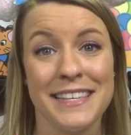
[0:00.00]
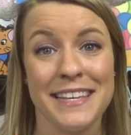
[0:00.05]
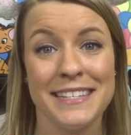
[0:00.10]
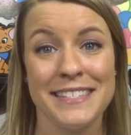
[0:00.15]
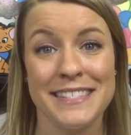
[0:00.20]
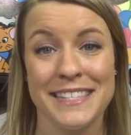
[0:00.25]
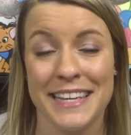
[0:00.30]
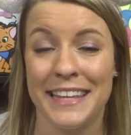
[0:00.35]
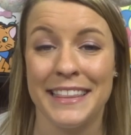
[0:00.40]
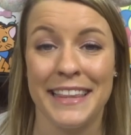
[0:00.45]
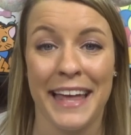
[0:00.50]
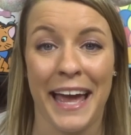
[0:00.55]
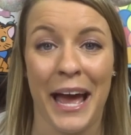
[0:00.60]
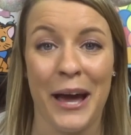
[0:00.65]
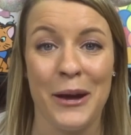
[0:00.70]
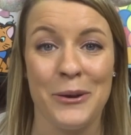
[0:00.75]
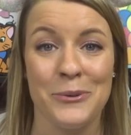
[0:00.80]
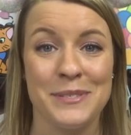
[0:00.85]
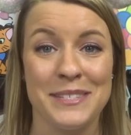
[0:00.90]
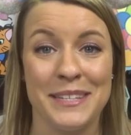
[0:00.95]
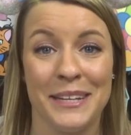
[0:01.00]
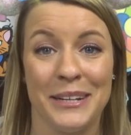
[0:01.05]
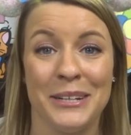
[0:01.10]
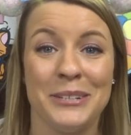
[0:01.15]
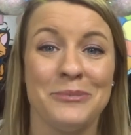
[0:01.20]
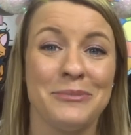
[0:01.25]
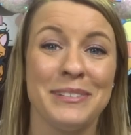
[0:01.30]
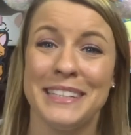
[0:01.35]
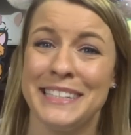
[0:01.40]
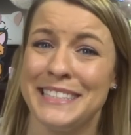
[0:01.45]
this in the house.
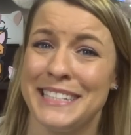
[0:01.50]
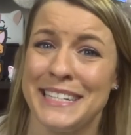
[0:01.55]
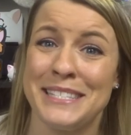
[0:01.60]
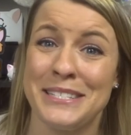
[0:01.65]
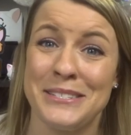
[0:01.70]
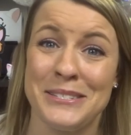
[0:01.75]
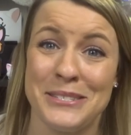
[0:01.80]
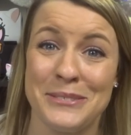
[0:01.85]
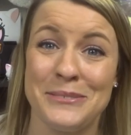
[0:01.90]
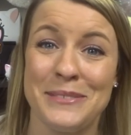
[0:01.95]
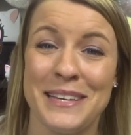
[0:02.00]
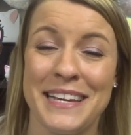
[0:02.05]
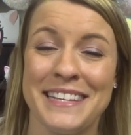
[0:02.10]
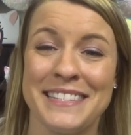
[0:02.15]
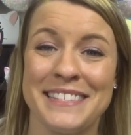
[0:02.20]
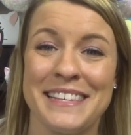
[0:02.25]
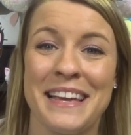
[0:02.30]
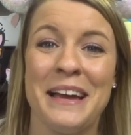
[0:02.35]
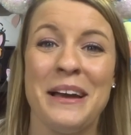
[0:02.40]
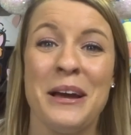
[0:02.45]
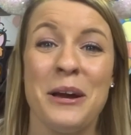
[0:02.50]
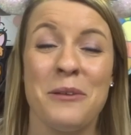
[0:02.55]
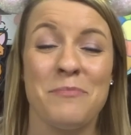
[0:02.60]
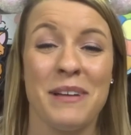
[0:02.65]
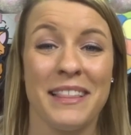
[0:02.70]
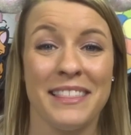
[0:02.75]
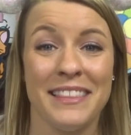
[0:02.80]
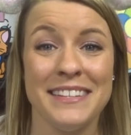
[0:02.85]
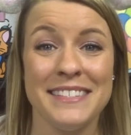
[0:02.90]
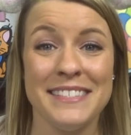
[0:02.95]
Garrett really doesn't do this,
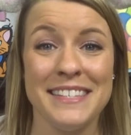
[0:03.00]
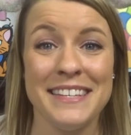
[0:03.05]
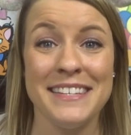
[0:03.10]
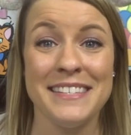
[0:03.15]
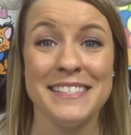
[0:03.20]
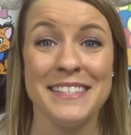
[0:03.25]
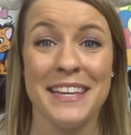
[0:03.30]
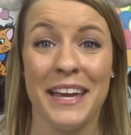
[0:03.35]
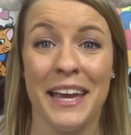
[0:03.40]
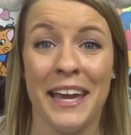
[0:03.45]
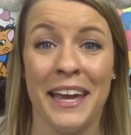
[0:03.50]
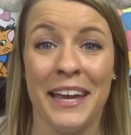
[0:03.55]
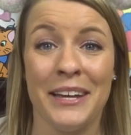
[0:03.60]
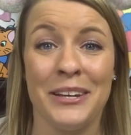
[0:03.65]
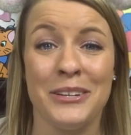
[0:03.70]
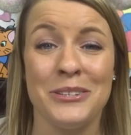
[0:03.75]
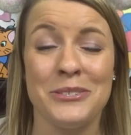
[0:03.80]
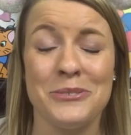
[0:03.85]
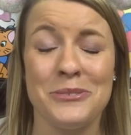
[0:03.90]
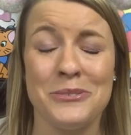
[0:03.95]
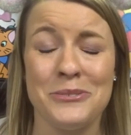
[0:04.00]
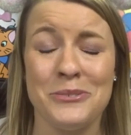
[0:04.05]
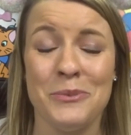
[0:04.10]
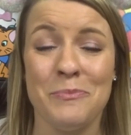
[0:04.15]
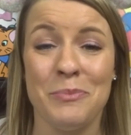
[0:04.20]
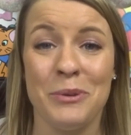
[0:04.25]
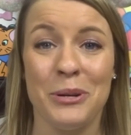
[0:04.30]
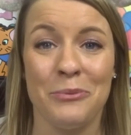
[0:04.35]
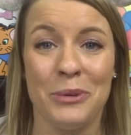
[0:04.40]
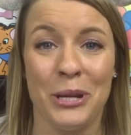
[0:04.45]
but this is a
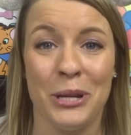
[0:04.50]
super